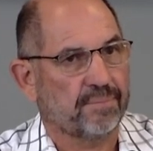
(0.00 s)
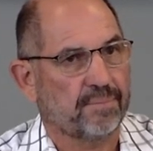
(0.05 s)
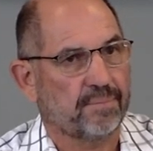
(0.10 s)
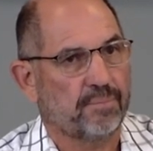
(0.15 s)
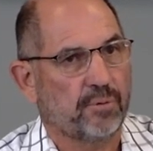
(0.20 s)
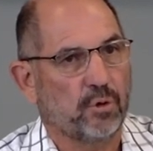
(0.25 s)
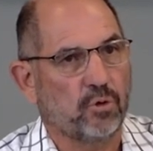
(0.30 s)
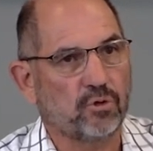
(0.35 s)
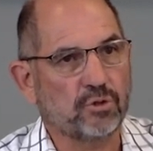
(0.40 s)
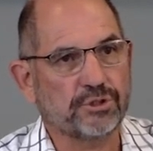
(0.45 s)

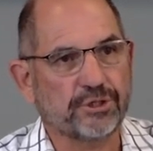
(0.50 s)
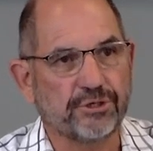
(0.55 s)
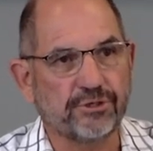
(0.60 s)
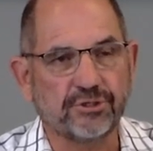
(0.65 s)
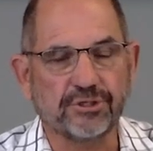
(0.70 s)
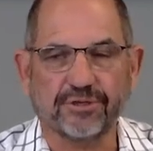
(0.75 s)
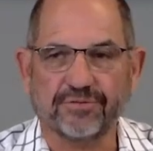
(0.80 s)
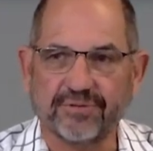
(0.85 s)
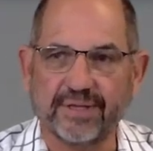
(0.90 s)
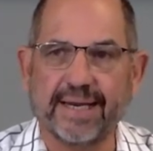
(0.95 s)
Paul's
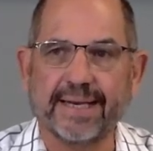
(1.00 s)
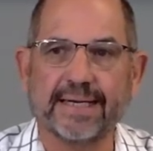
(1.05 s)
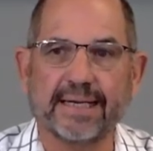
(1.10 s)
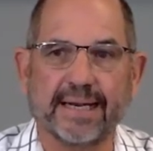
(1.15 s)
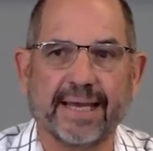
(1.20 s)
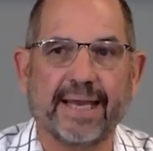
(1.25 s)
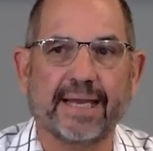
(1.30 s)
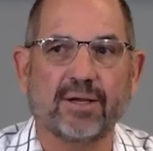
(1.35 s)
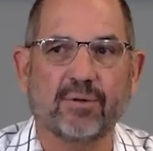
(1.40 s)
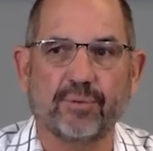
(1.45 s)
use of that
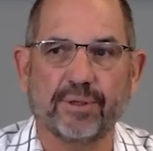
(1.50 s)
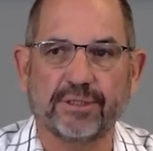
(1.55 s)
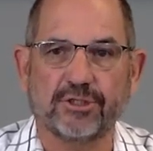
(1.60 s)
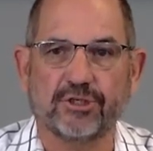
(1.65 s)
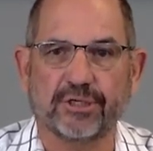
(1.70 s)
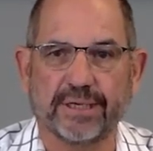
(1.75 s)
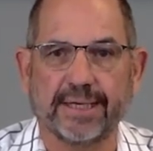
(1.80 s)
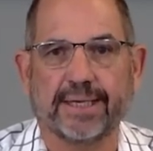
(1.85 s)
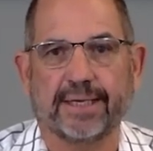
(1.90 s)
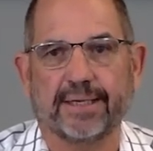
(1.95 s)
language
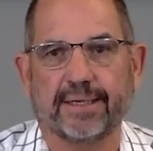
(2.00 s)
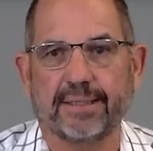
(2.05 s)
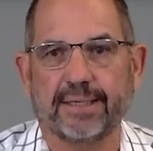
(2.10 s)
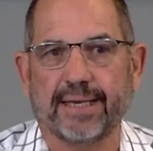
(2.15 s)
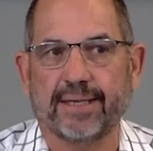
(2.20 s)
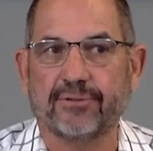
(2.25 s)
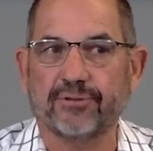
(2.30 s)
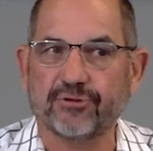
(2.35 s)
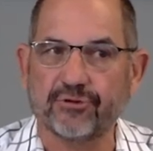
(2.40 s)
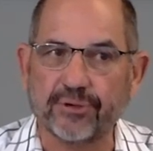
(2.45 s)
here
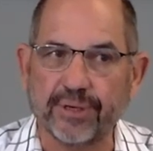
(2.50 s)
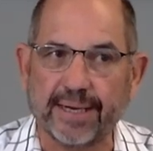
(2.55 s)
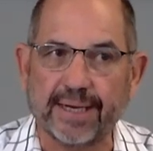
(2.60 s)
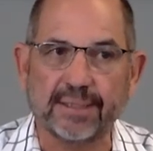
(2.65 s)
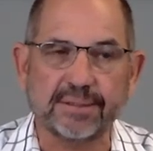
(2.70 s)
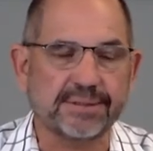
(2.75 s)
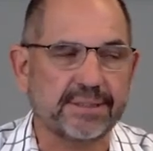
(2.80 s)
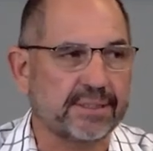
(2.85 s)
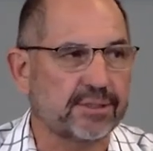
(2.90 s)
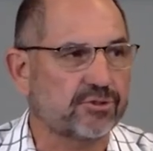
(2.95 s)
and
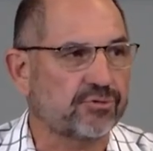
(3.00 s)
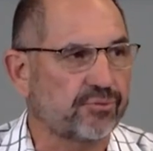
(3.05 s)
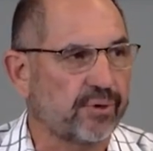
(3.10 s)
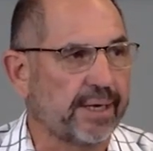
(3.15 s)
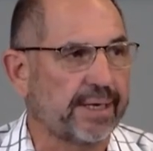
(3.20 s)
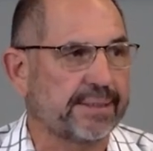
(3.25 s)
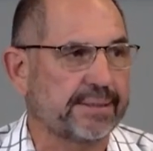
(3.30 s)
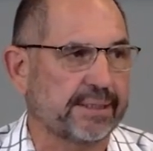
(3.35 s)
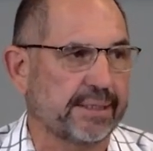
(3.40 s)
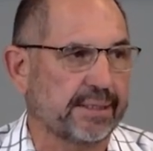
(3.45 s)
throughout his
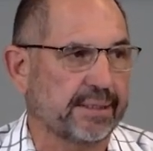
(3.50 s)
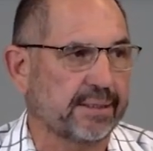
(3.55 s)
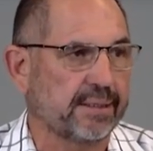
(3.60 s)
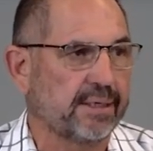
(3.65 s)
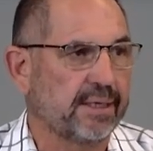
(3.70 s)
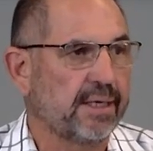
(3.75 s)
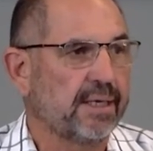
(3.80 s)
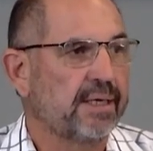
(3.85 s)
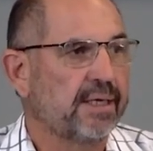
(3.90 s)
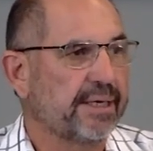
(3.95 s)
writing
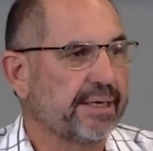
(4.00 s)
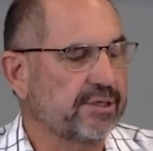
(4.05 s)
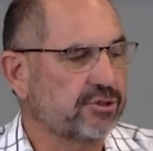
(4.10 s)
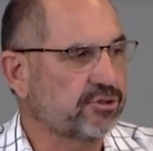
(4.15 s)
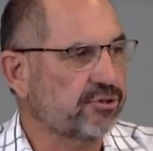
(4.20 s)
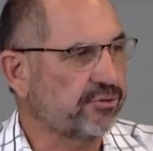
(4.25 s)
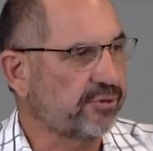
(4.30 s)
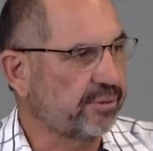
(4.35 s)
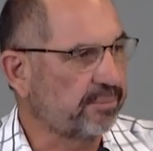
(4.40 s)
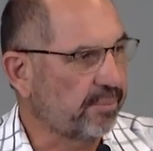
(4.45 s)
is
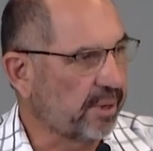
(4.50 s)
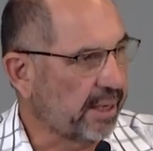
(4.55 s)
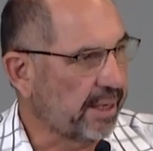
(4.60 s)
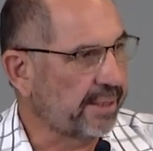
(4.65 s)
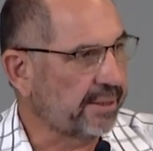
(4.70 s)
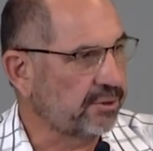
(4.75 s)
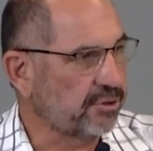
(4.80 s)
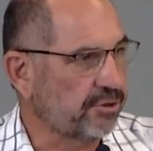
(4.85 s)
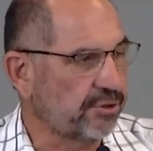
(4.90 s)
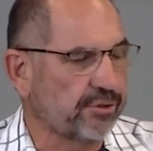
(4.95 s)
to
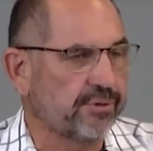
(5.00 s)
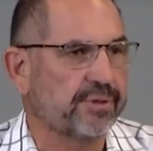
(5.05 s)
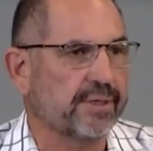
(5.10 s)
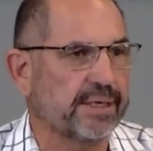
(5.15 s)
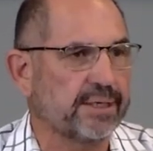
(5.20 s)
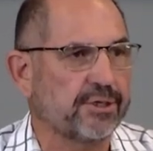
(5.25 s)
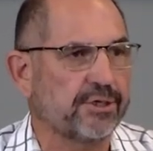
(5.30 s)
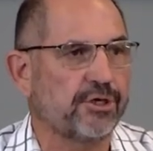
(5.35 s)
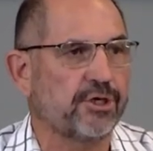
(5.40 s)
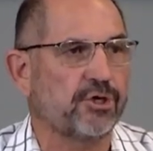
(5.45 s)
remind you
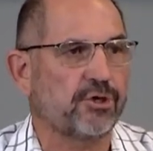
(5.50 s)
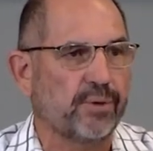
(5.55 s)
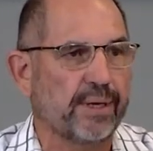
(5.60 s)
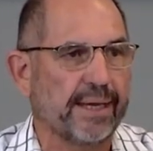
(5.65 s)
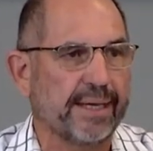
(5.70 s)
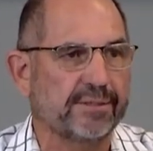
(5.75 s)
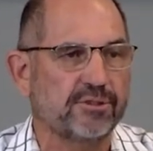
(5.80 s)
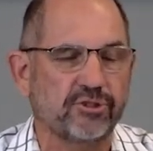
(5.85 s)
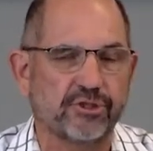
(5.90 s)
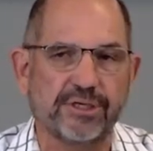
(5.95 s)
that you
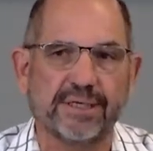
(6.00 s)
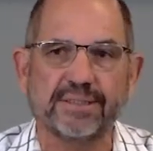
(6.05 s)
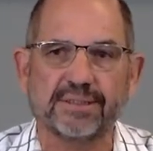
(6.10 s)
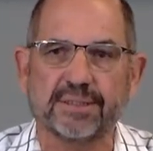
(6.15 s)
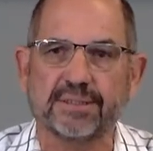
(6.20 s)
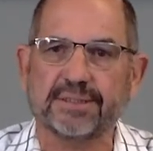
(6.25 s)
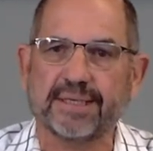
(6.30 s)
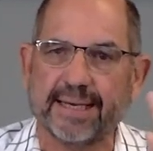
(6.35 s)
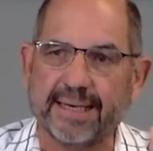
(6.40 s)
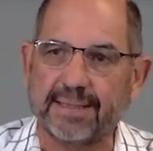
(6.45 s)
and
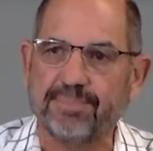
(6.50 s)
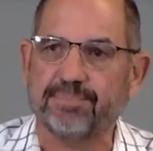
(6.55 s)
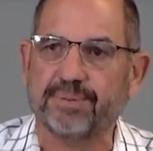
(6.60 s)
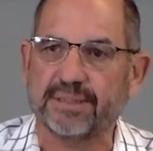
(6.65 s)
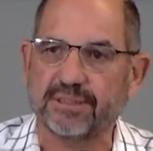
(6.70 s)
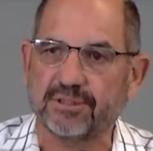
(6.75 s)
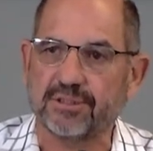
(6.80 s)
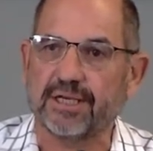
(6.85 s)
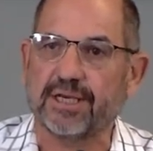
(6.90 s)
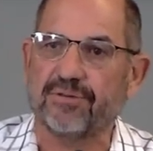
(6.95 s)
Jesus
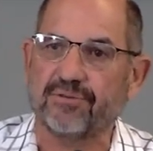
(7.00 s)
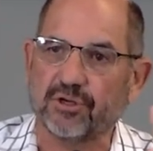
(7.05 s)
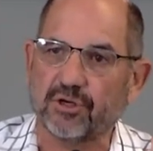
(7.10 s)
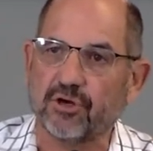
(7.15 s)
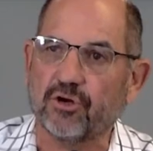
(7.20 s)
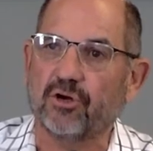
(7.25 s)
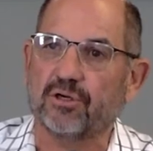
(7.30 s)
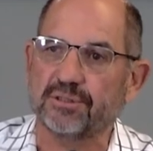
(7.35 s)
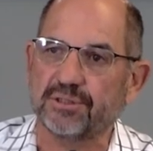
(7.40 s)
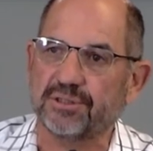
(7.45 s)
happens in the
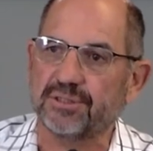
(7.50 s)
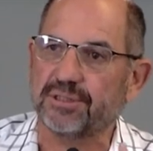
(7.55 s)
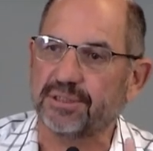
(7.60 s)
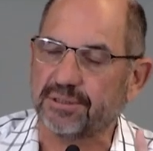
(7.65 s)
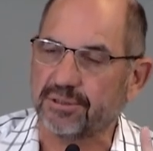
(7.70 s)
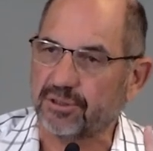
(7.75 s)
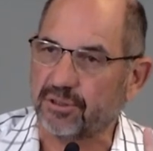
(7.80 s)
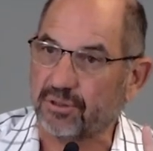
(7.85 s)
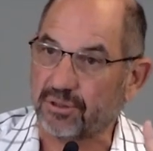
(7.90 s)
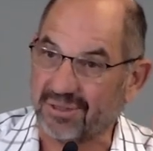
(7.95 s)
constant
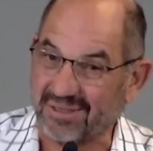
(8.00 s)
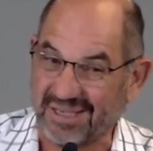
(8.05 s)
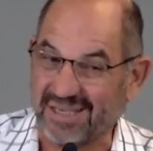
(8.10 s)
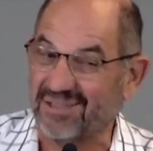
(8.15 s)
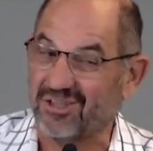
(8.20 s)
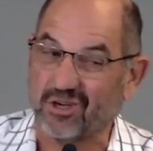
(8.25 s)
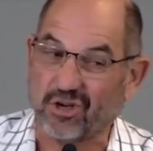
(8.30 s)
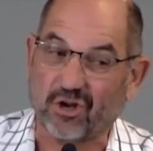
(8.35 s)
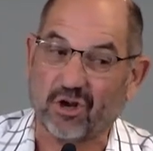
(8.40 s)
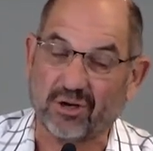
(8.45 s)
in
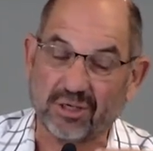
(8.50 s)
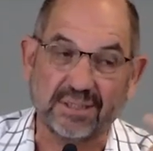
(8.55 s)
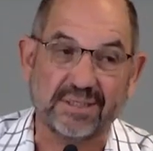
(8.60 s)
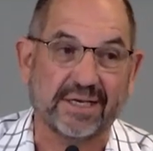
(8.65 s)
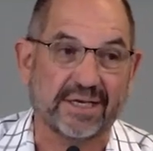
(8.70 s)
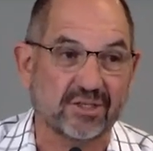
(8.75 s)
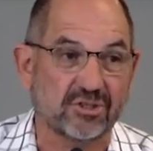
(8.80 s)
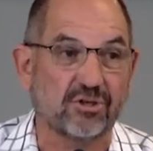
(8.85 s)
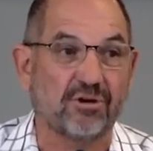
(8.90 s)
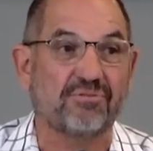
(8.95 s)
the
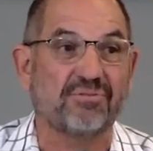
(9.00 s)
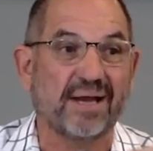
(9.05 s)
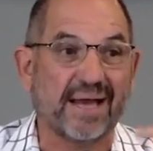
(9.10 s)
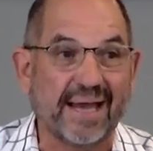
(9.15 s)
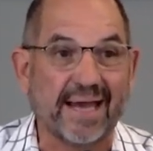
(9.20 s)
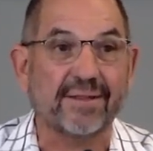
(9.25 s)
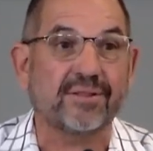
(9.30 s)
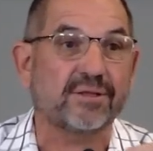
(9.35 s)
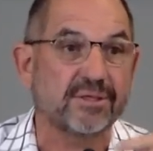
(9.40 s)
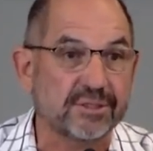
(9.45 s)
context of
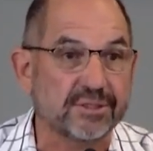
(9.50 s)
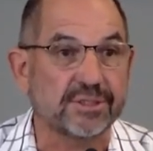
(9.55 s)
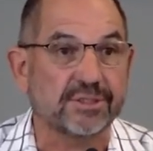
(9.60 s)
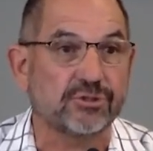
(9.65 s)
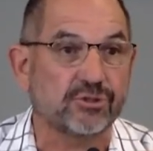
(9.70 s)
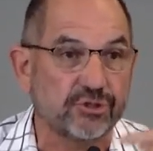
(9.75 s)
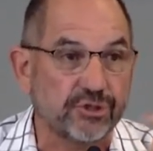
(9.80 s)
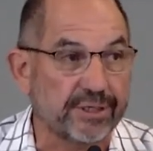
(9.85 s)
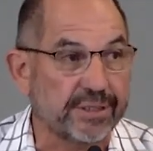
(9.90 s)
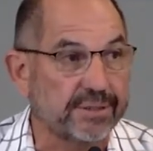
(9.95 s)
others
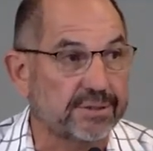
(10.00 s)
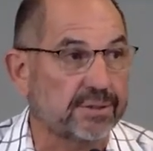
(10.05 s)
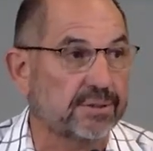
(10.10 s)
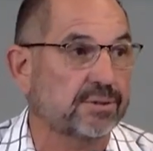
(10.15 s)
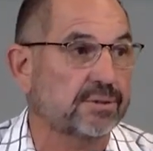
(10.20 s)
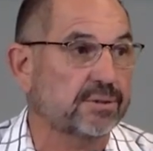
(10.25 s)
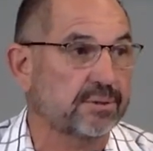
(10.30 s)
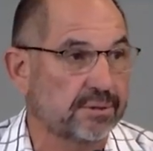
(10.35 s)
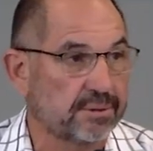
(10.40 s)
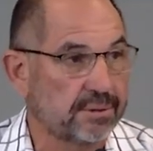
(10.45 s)
and Jesus.